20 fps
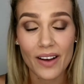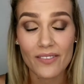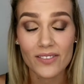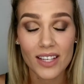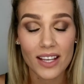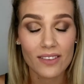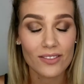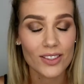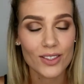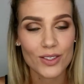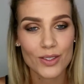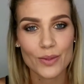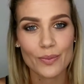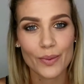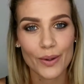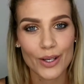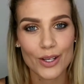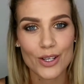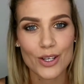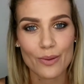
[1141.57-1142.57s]
never used the
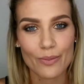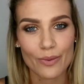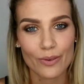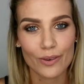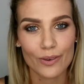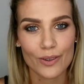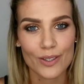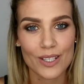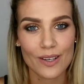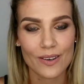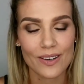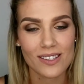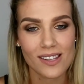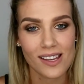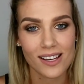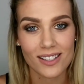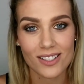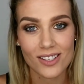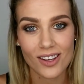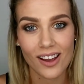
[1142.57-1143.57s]
Body Shop before, so I was
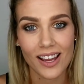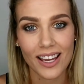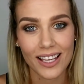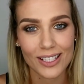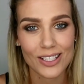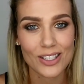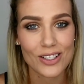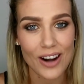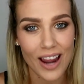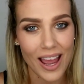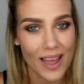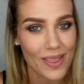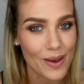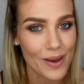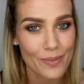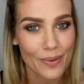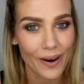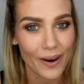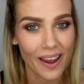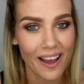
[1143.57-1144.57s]
like dying to try out their
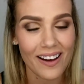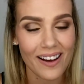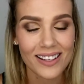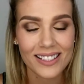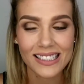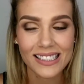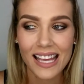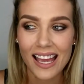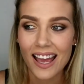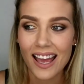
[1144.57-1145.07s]
products,